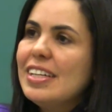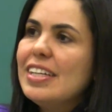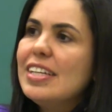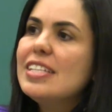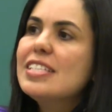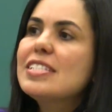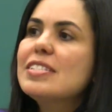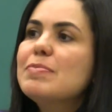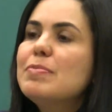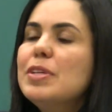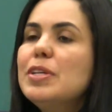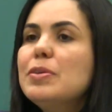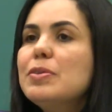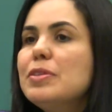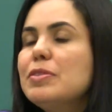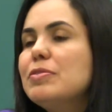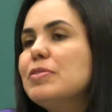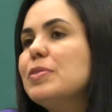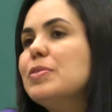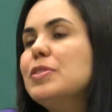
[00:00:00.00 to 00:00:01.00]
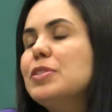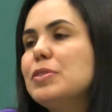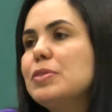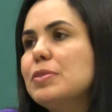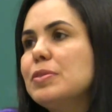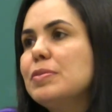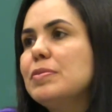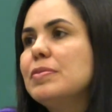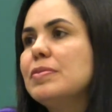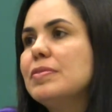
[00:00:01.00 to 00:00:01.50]
It's beautiful too
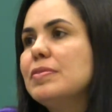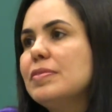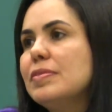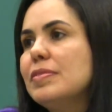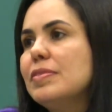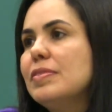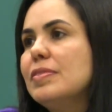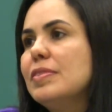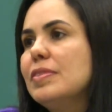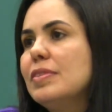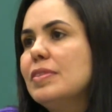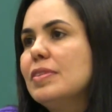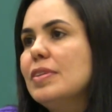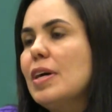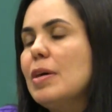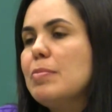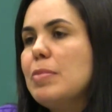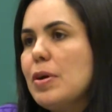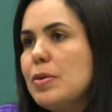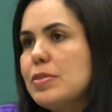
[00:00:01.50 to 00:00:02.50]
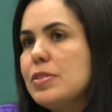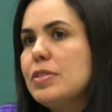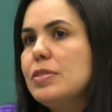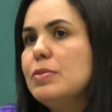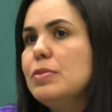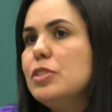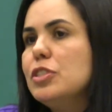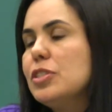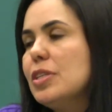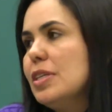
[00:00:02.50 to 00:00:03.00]
about
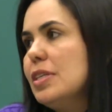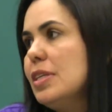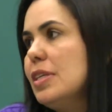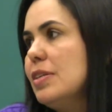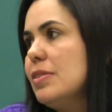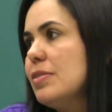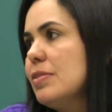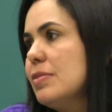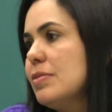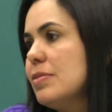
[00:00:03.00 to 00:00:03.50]
Rio de Janeiro.